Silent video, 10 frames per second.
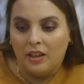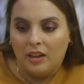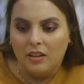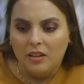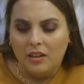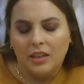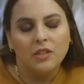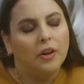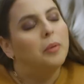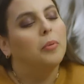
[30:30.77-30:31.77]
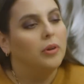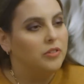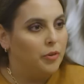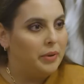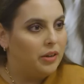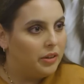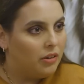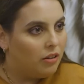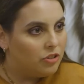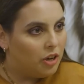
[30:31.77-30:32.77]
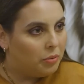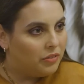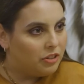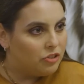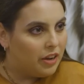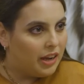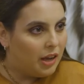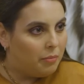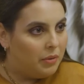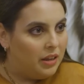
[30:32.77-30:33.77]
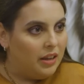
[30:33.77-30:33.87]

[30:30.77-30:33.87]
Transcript: it is very important for me to acknowledge how privileged I am